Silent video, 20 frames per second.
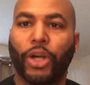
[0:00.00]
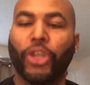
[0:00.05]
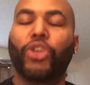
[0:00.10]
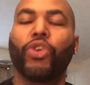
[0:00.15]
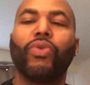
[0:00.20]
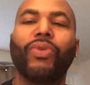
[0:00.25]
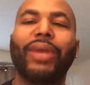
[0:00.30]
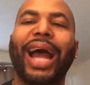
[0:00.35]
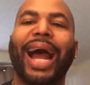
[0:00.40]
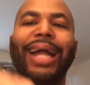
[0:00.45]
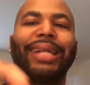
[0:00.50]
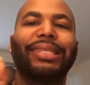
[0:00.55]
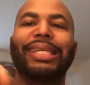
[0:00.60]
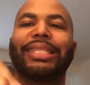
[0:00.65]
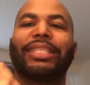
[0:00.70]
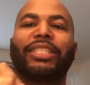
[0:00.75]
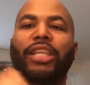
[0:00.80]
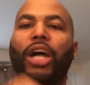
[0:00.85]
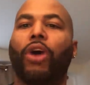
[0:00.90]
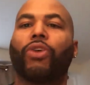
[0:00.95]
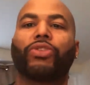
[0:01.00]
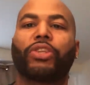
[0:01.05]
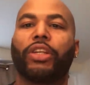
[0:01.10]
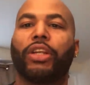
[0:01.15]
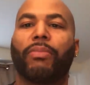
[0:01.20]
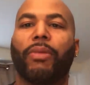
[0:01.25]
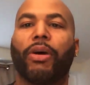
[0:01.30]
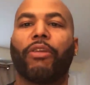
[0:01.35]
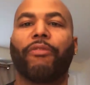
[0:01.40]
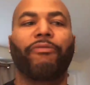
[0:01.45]
Do not just talk to
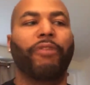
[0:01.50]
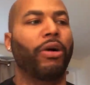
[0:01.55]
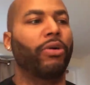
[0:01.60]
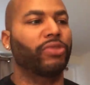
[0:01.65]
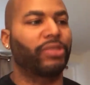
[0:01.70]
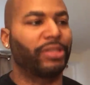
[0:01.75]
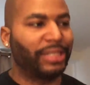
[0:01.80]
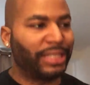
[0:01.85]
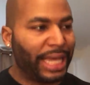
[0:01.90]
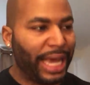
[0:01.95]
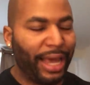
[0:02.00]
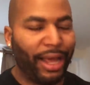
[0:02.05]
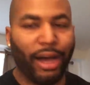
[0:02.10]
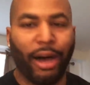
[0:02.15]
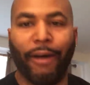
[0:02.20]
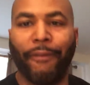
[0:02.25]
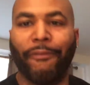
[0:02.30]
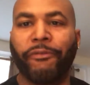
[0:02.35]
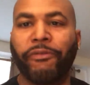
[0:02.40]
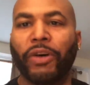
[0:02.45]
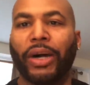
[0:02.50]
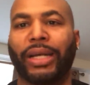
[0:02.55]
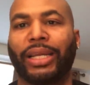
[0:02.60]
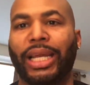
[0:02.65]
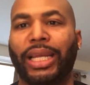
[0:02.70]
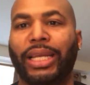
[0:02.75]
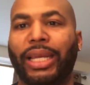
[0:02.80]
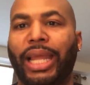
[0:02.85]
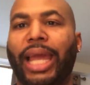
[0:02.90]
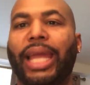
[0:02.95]
them on the phone. Set a
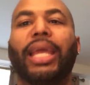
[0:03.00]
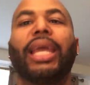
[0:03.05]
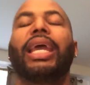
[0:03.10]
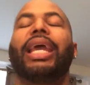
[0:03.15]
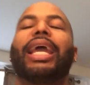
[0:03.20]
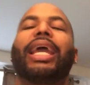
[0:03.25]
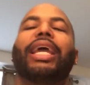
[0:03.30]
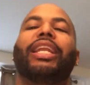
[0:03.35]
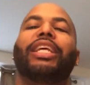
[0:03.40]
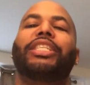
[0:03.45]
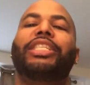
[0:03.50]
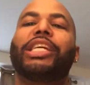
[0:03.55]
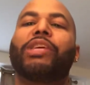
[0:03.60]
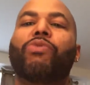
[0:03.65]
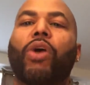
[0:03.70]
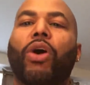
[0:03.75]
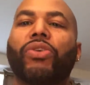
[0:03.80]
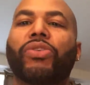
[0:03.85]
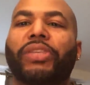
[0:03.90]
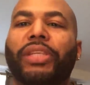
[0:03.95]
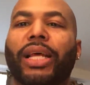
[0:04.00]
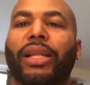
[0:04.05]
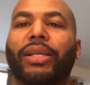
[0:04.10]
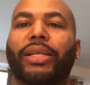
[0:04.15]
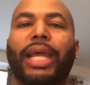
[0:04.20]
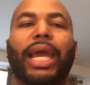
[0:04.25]
fucking date. And if she won't set a